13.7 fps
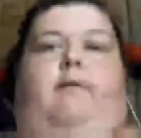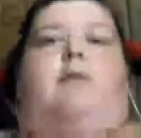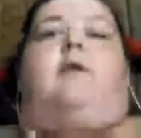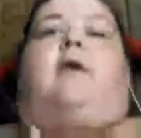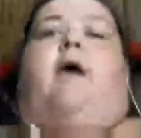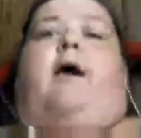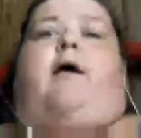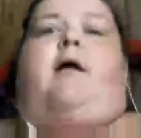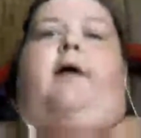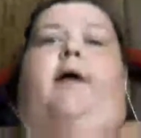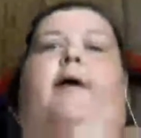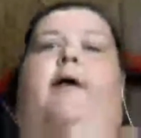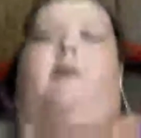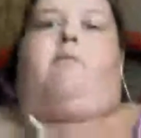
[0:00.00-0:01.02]
Yeah, I kind of
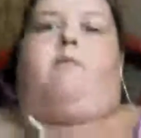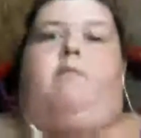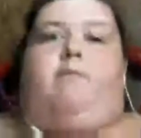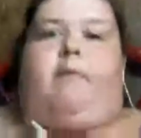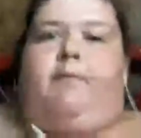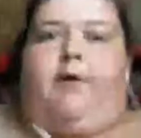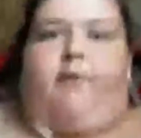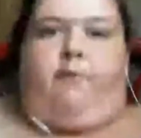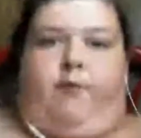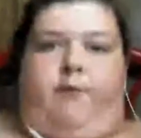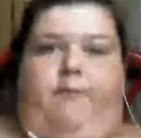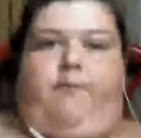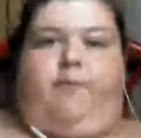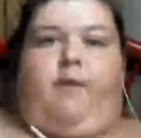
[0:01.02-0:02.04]
hang out in my
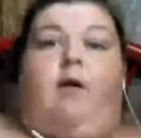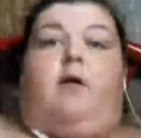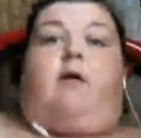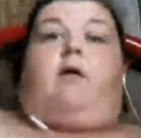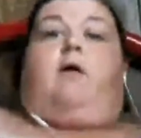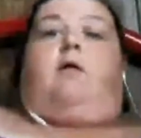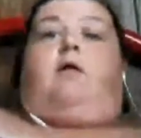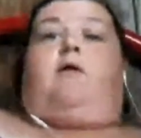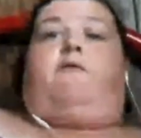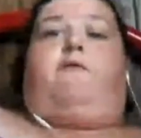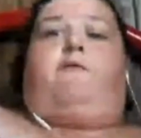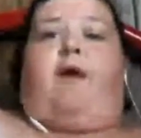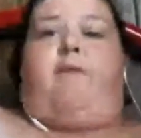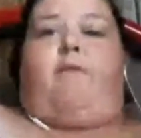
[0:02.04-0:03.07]
bedroom. Live with
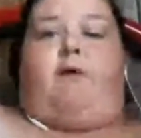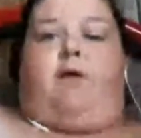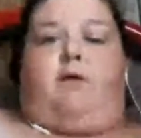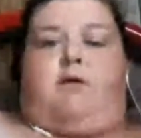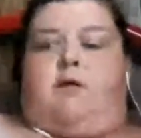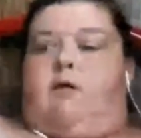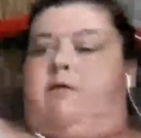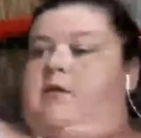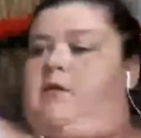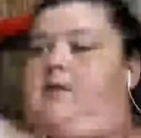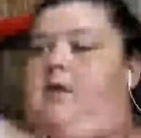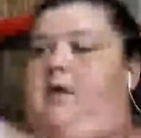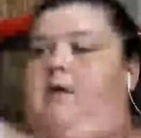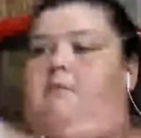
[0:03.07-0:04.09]
family, so this is
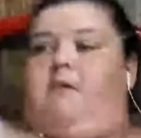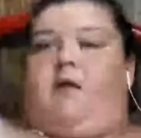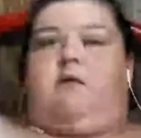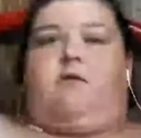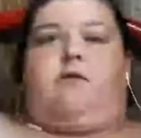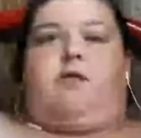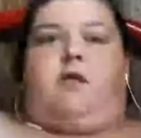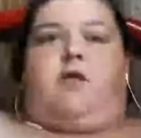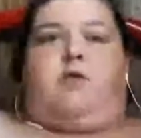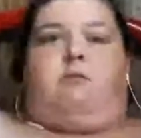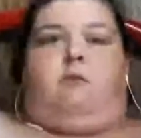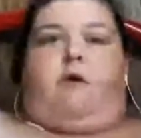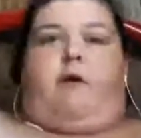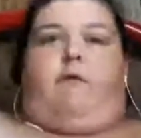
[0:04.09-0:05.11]
kind of my little
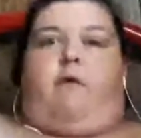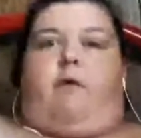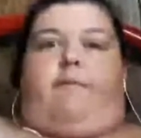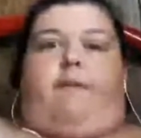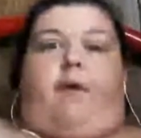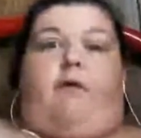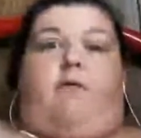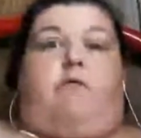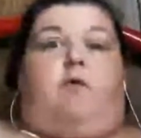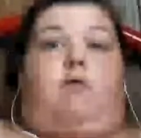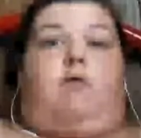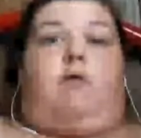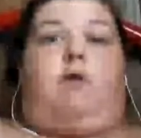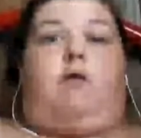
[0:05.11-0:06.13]
sanctuary where I don't
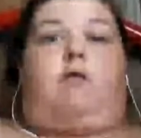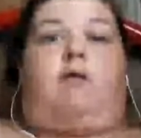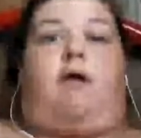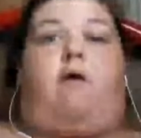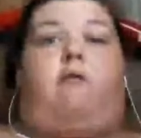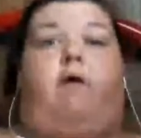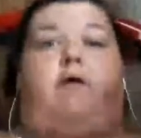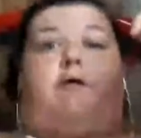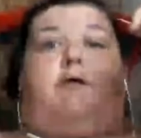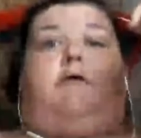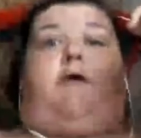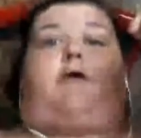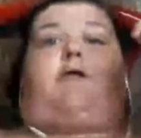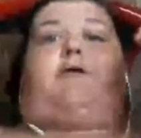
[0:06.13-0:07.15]
look at quite so
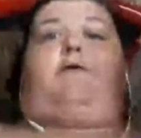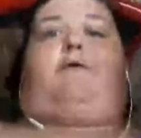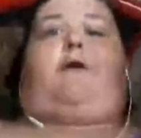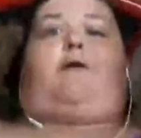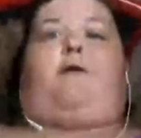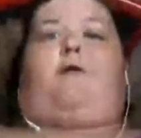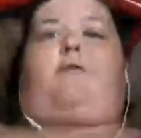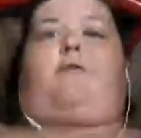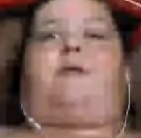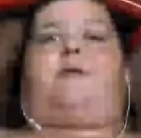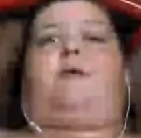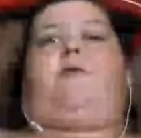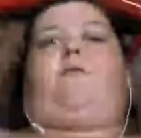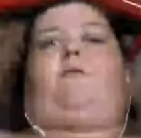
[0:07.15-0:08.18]
crazy when I talk to
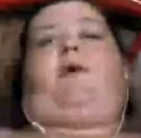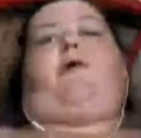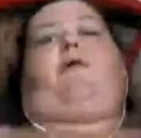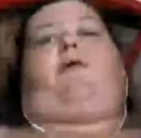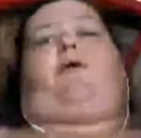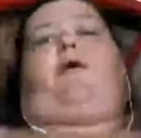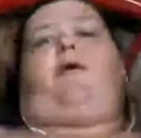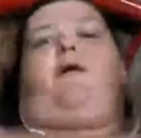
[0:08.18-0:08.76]
myself, apparently.